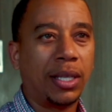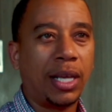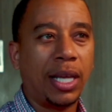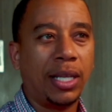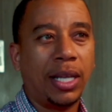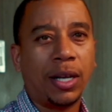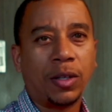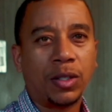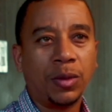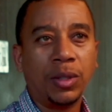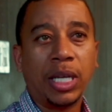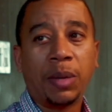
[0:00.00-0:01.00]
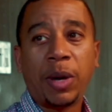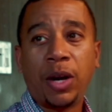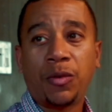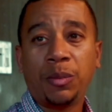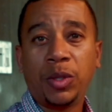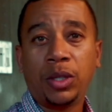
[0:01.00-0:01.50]
And then also you think about
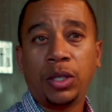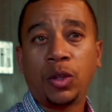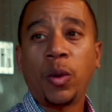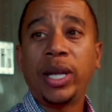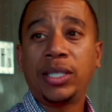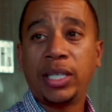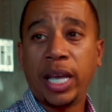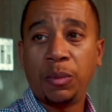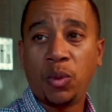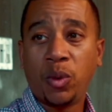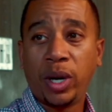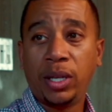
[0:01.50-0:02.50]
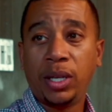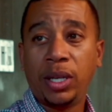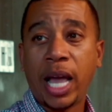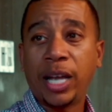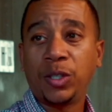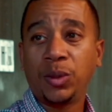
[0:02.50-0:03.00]
it from the threat standpoint
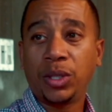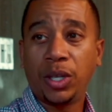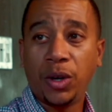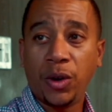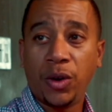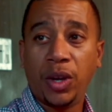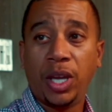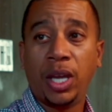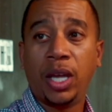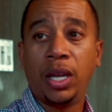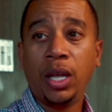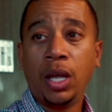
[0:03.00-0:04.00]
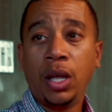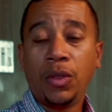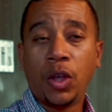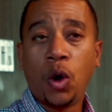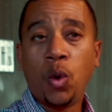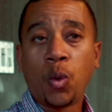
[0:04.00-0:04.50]
and national security, and
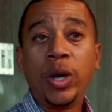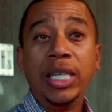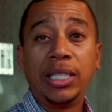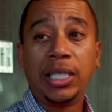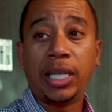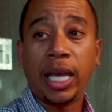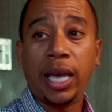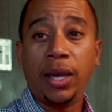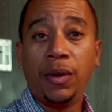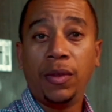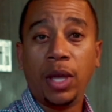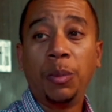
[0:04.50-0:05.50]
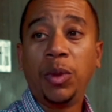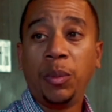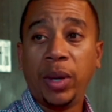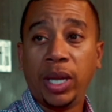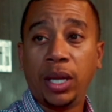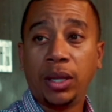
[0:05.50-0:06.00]
the whole reason they
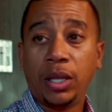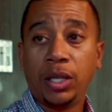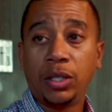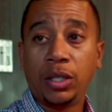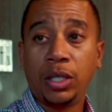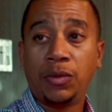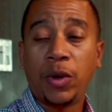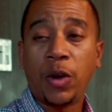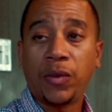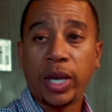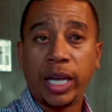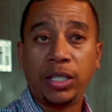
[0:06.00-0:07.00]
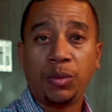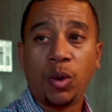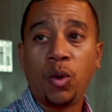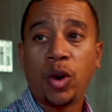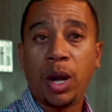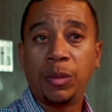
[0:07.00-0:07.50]
implemented this verification
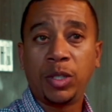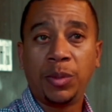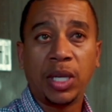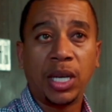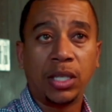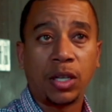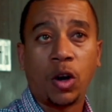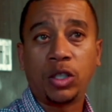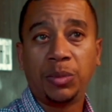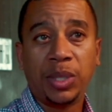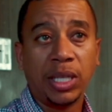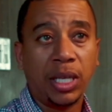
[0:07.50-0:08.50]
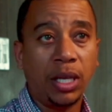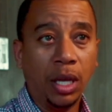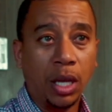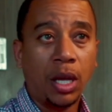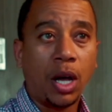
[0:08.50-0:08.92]
program is because ultimately